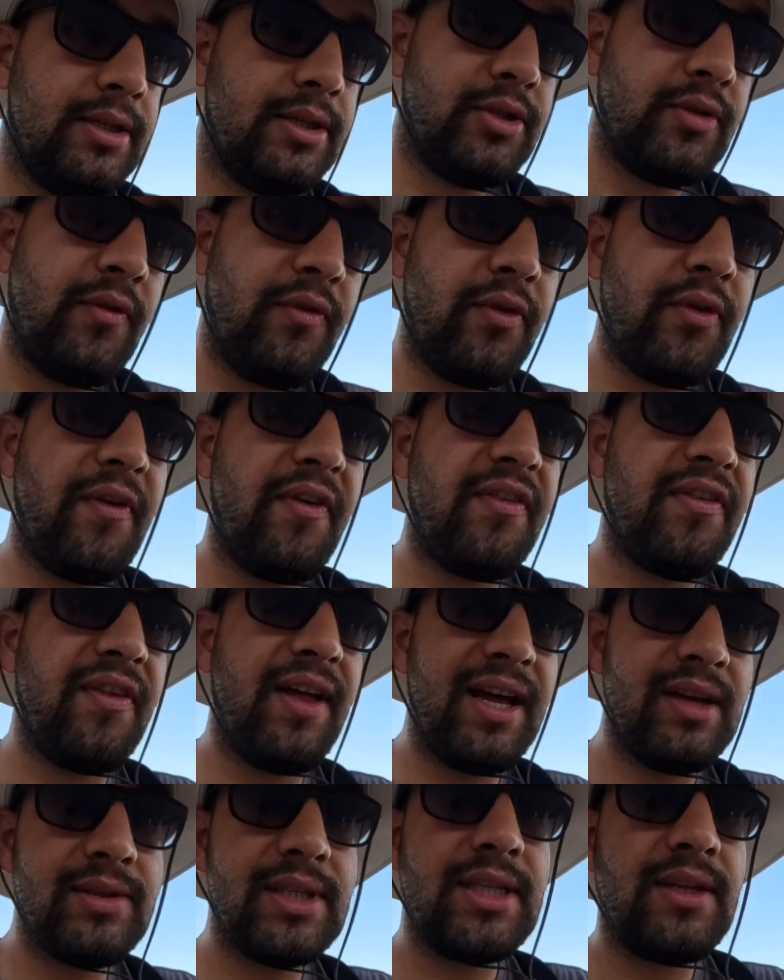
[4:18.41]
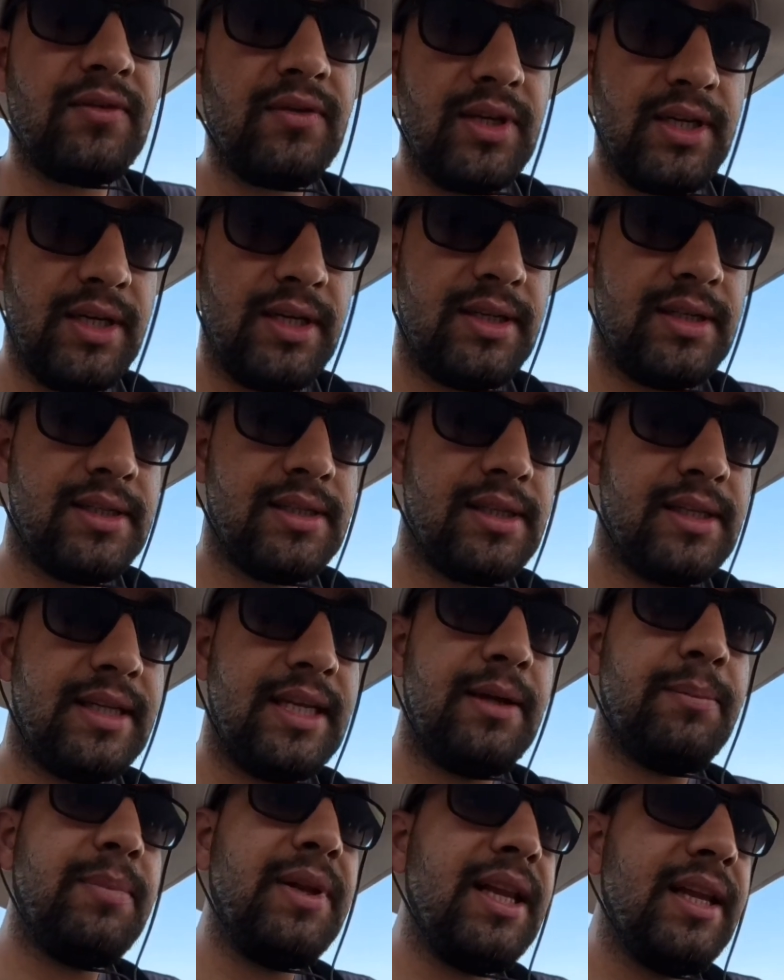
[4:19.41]
So for thousands of years
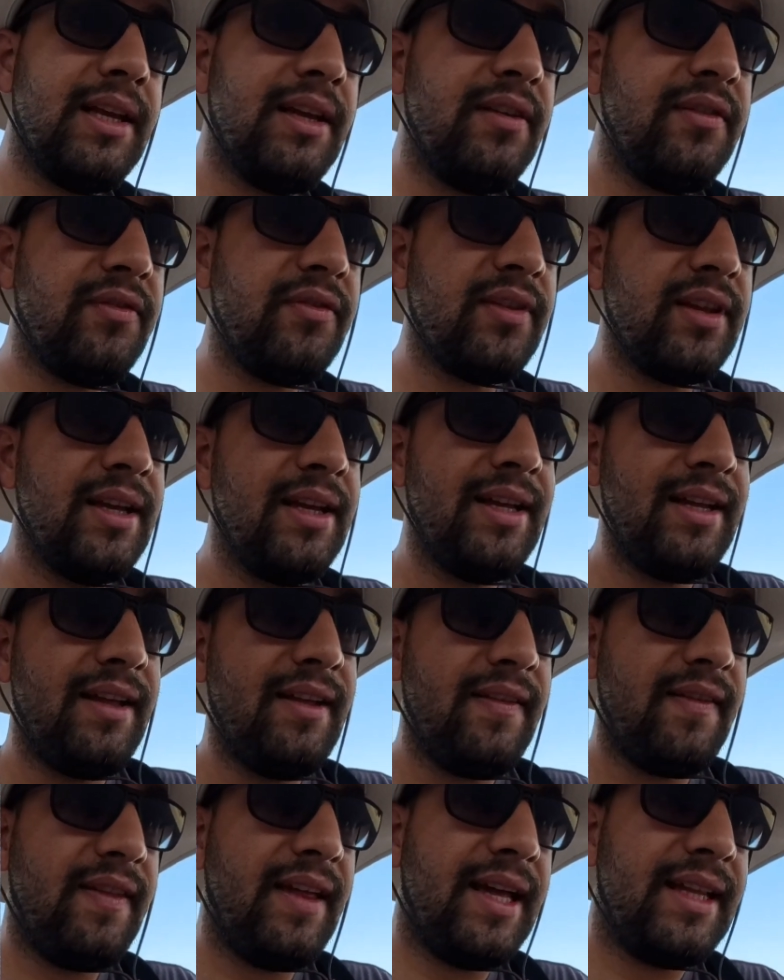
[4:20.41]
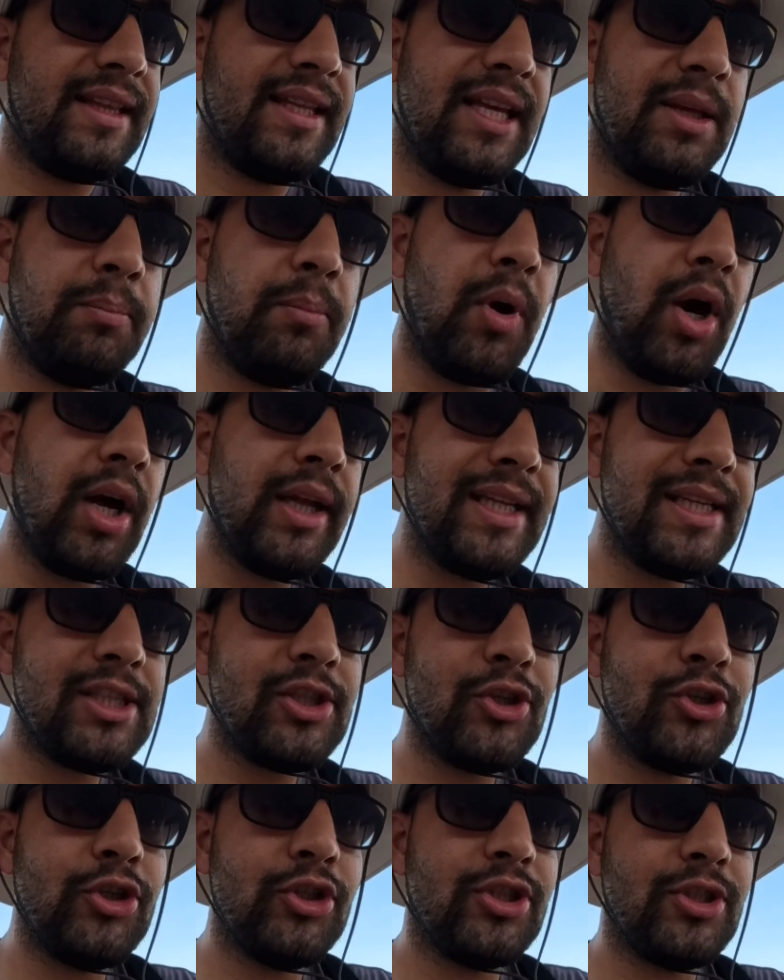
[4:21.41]
they believed that dead
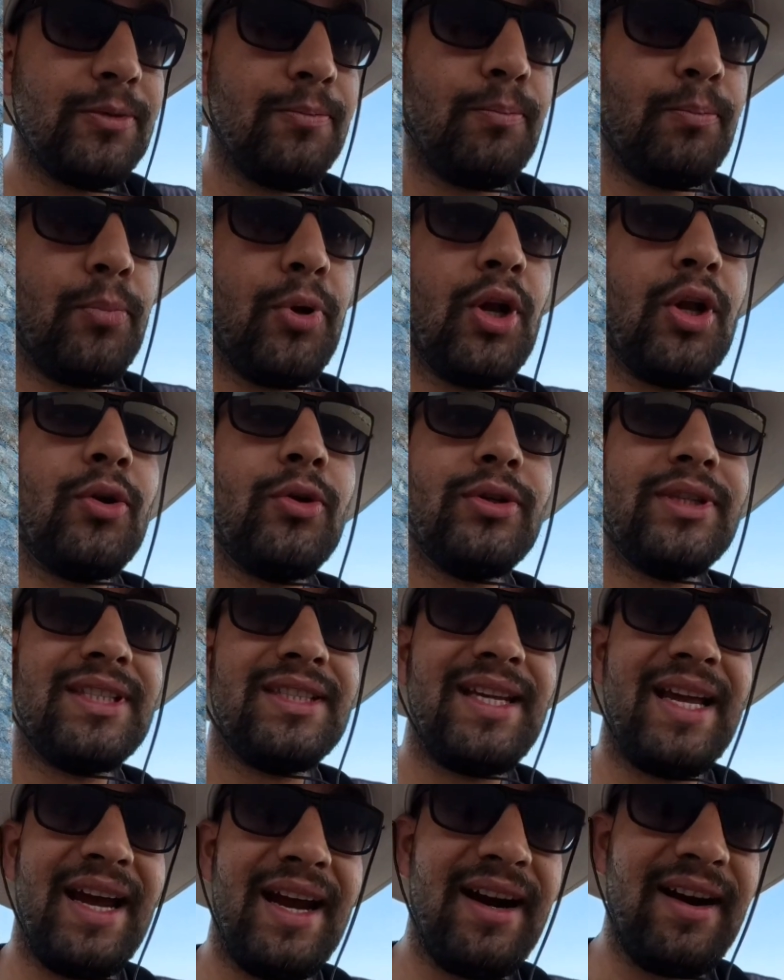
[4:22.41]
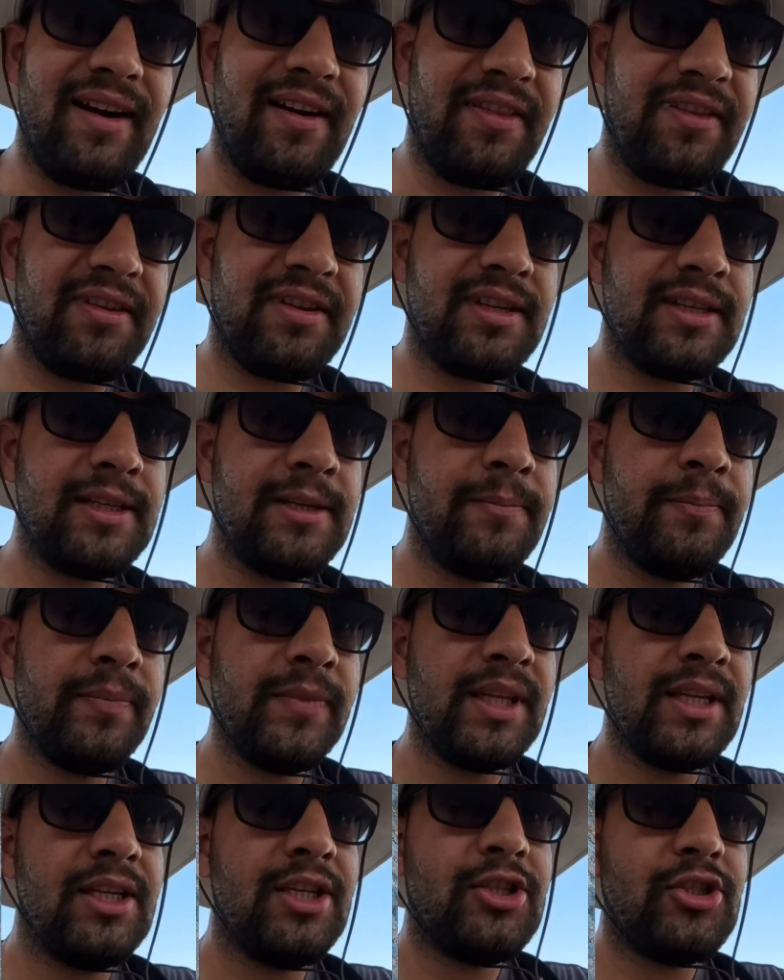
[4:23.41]
bodies could pollute the earth.
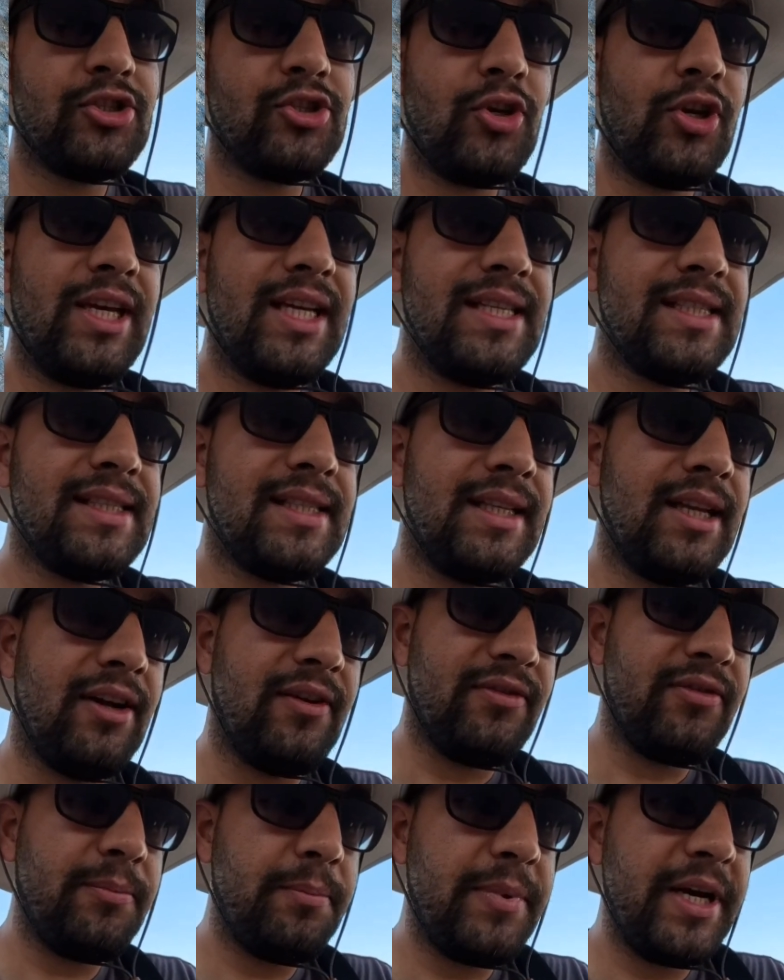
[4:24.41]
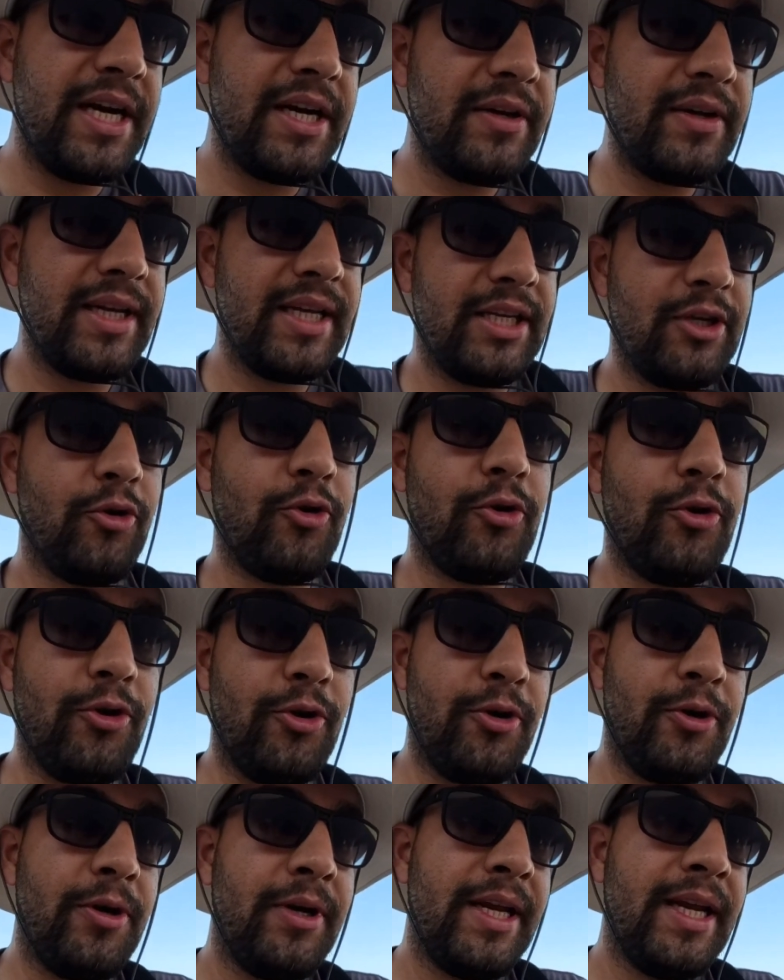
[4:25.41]
So instead of burying
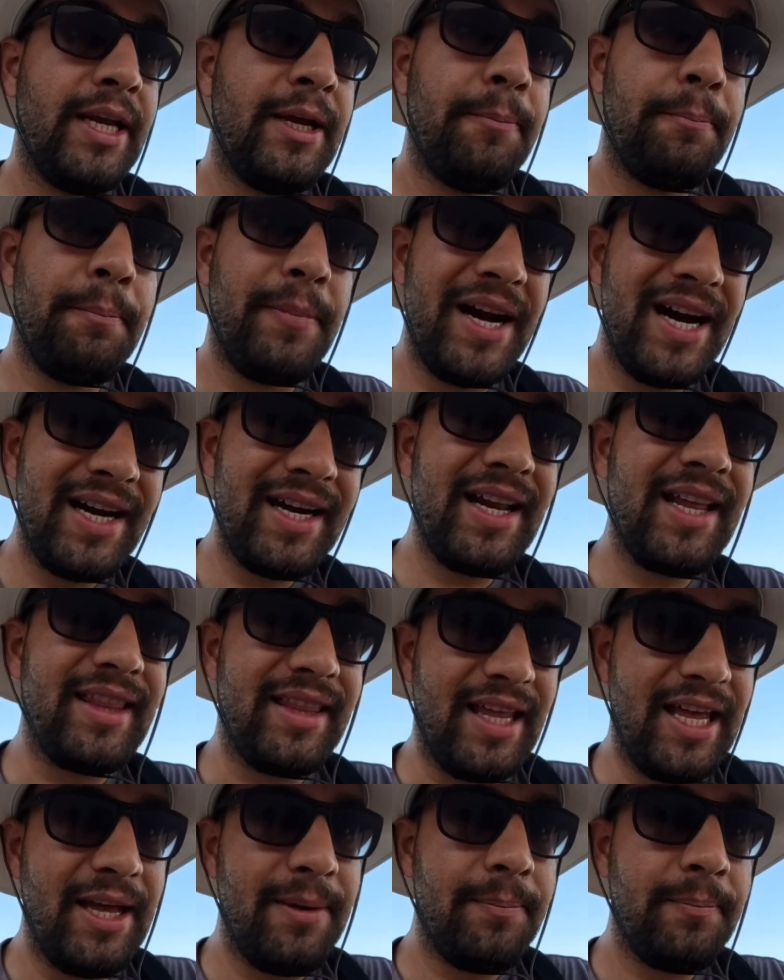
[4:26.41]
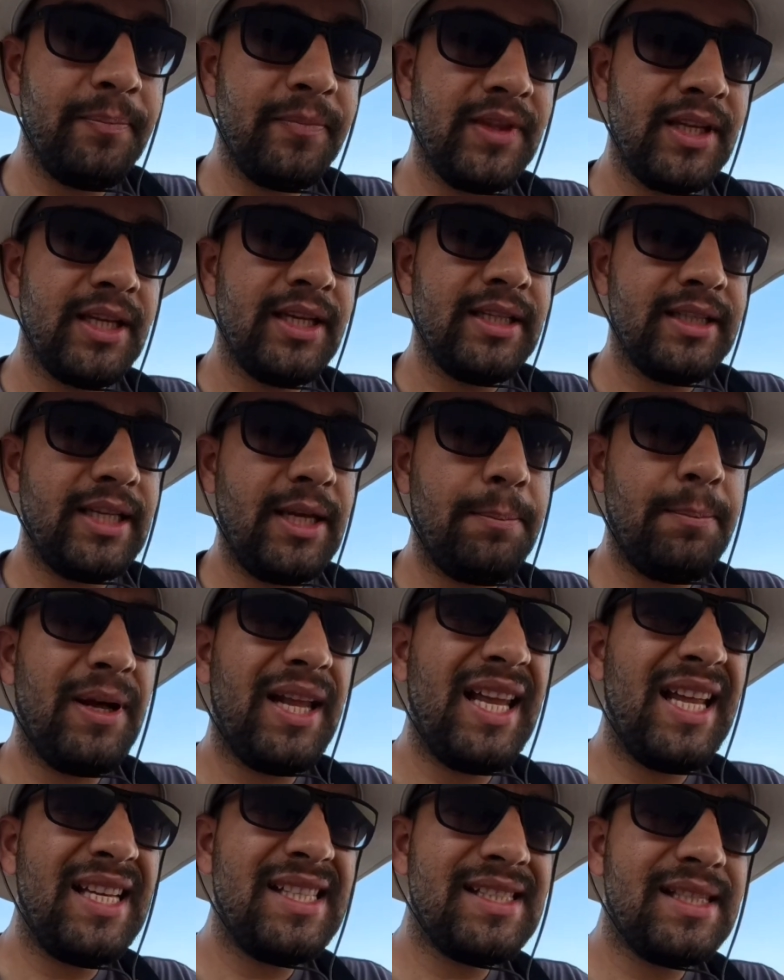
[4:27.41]
or burning them, they
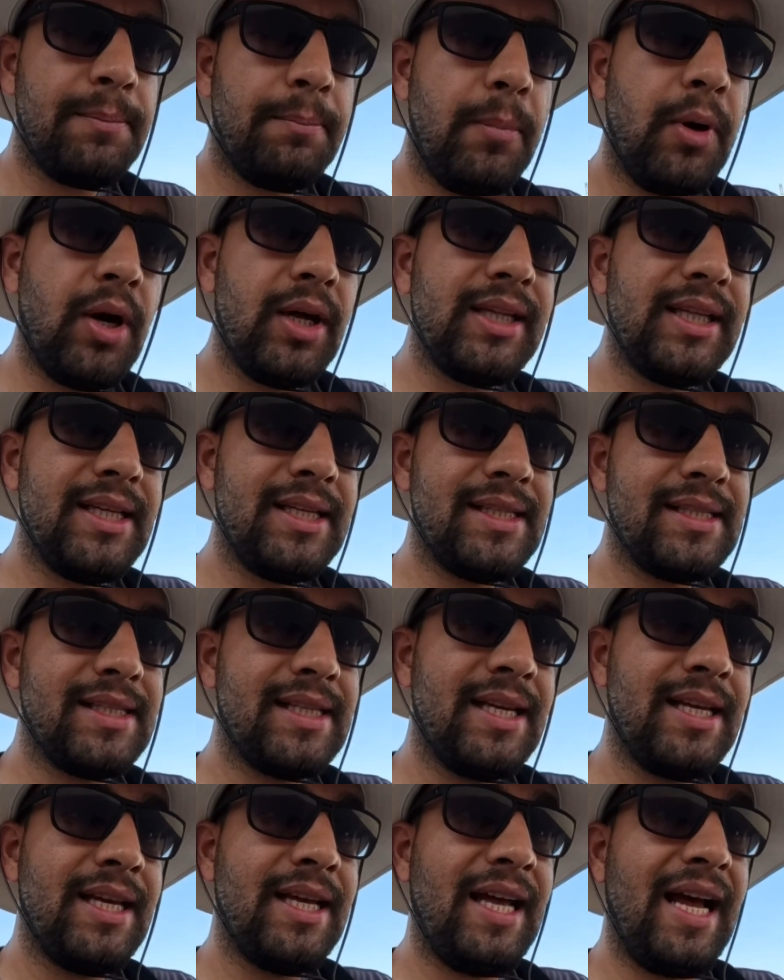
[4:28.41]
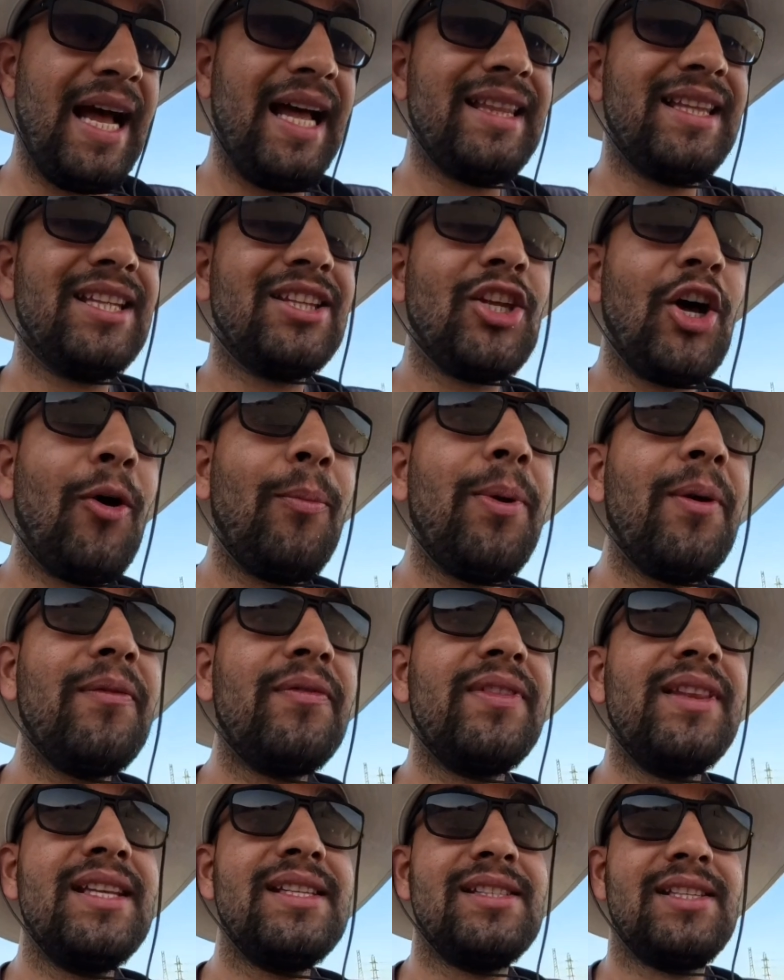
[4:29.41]
placed the bodies at the top
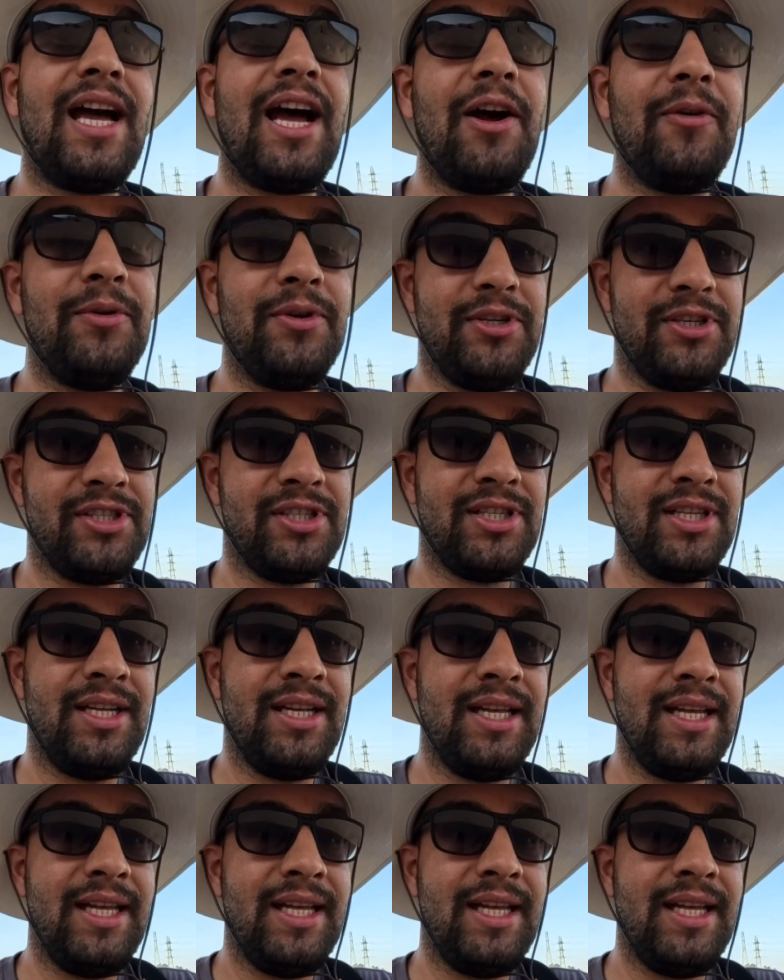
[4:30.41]
of these towers